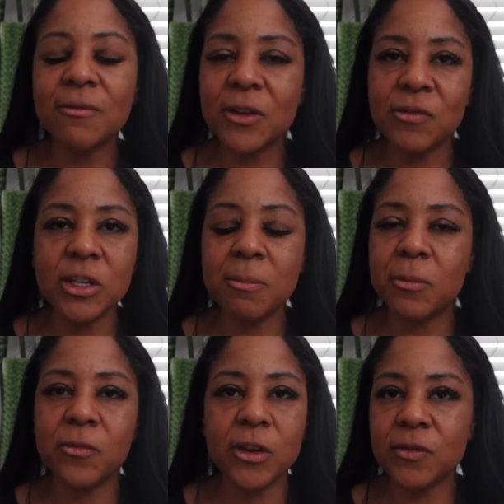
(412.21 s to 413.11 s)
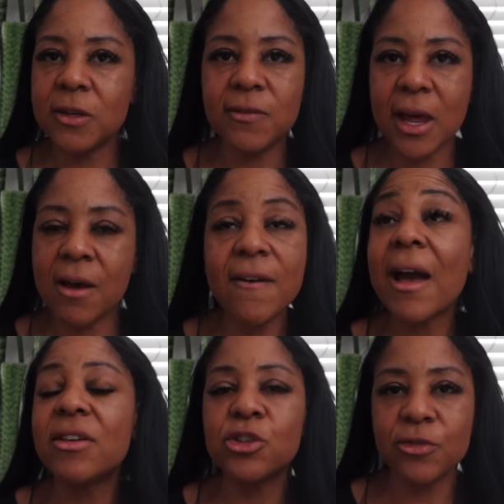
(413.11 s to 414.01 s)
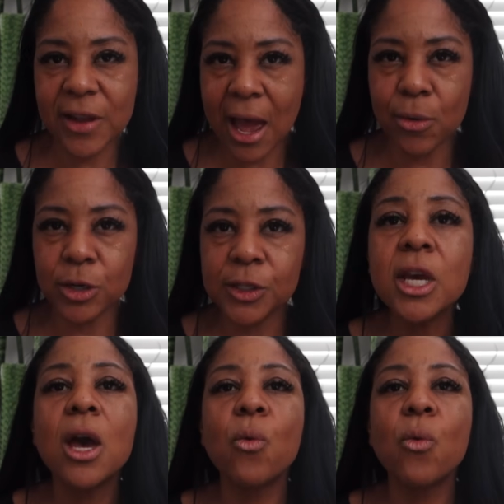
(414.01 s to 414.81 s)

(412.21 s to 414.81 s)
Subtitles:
500 flowers,